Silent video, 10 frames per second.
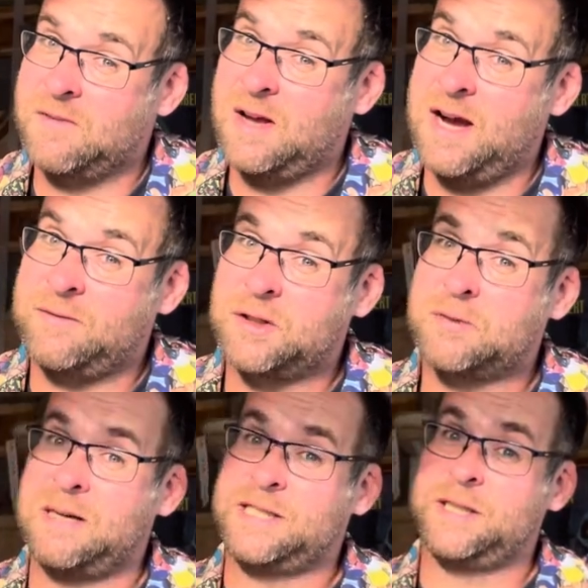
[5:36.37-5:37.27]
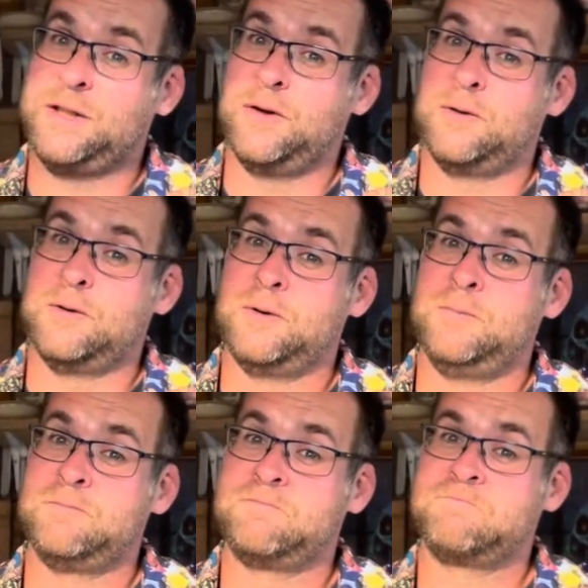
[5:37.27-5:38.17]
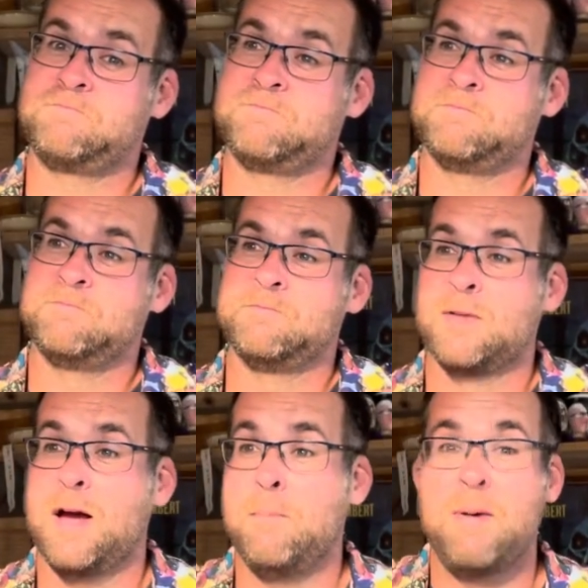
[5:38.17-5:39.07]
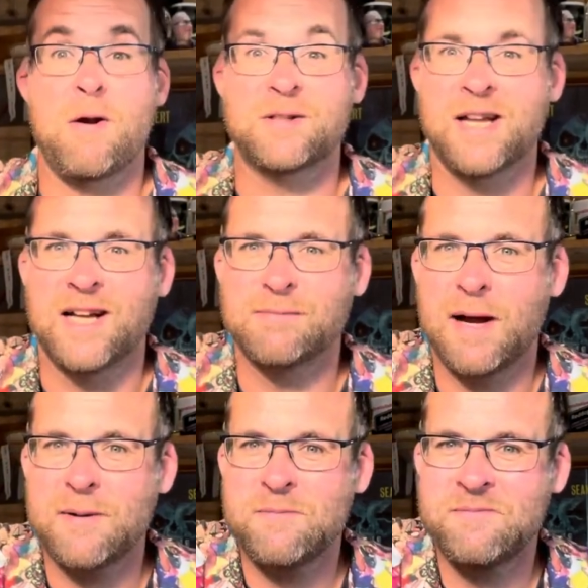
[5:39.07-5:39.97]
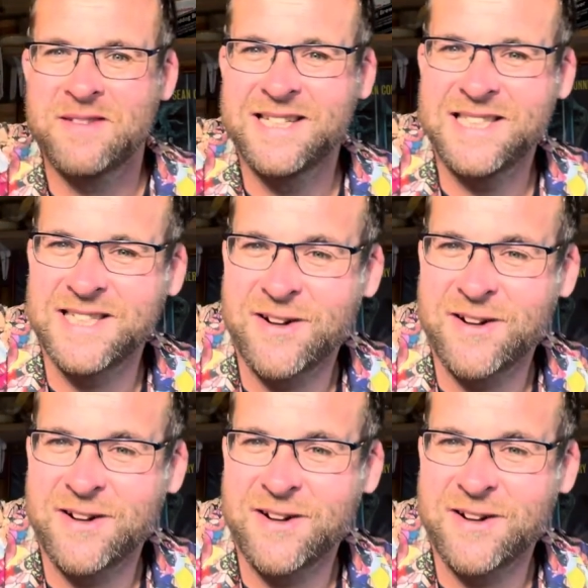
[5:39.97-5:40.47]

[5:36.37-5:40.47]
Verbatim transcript: after smashing your Imperial Stouts back. Cheers,